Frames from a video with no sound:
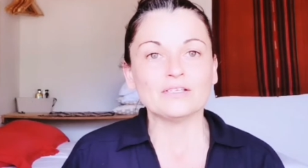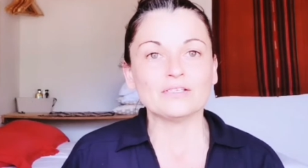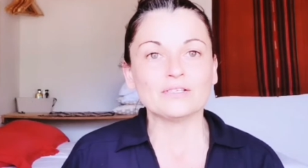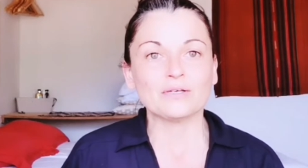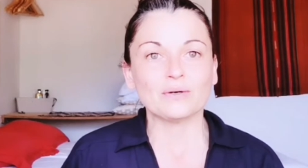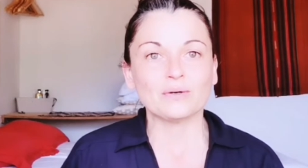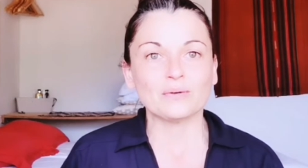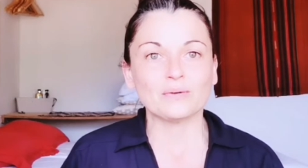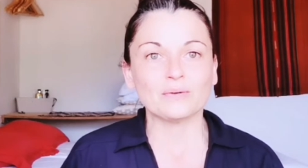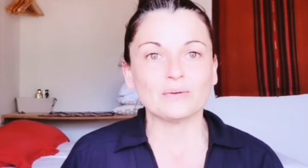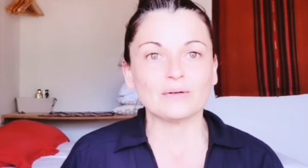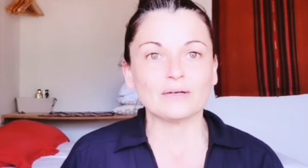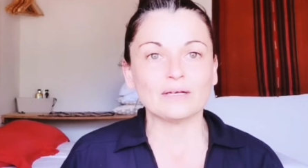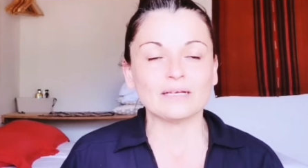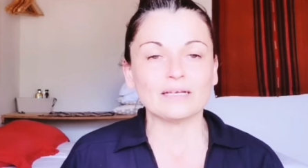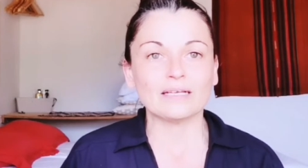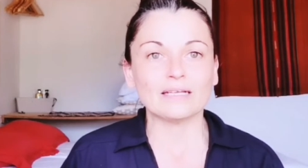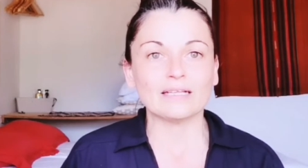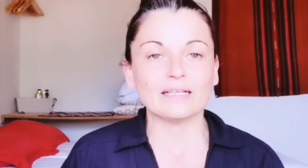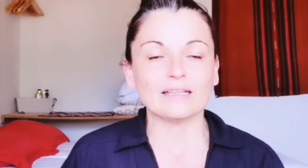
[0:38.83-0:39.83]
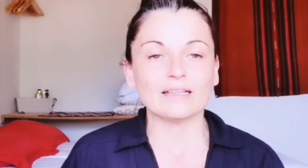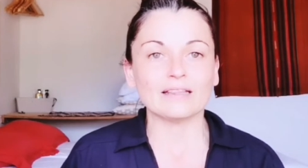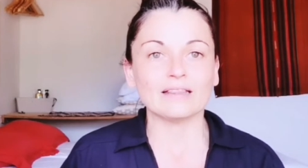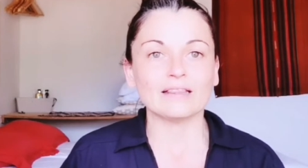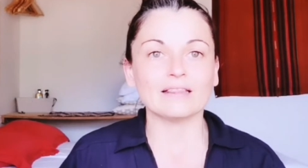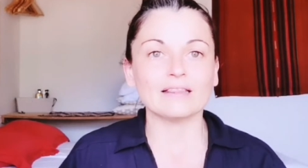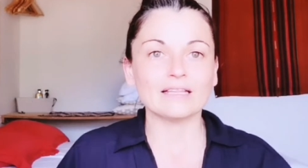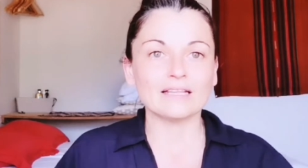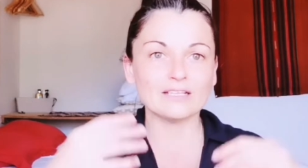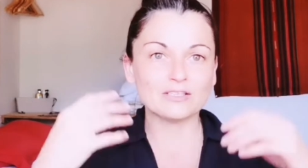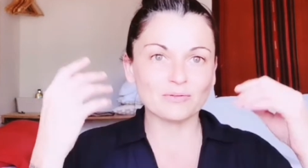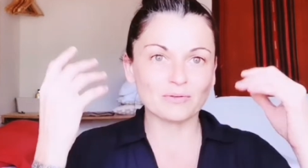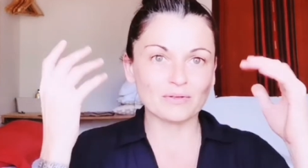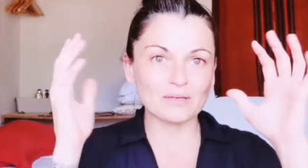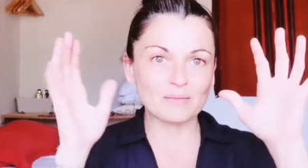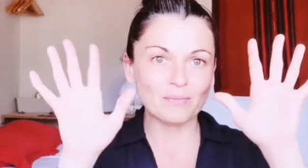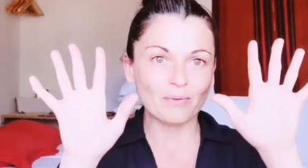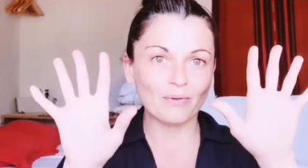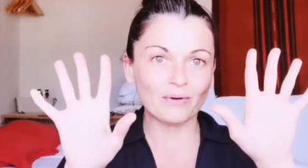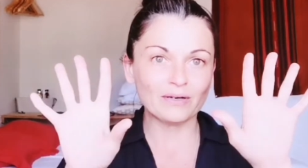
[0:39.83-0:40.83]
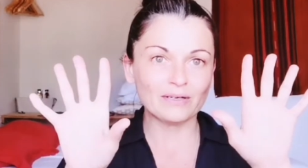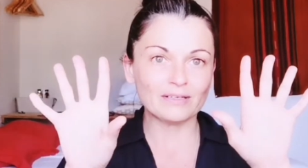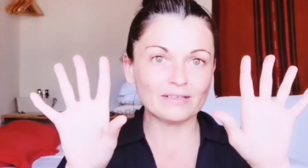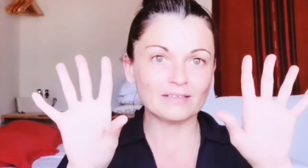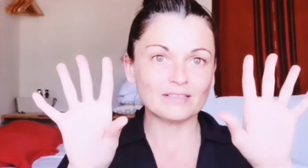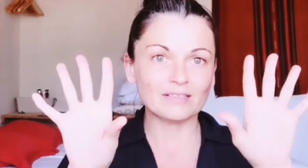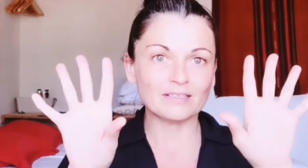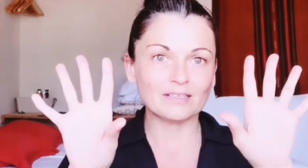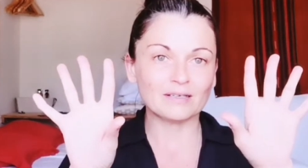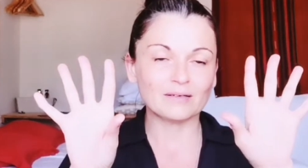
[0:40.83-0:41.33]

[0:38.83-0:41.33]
So it's really important.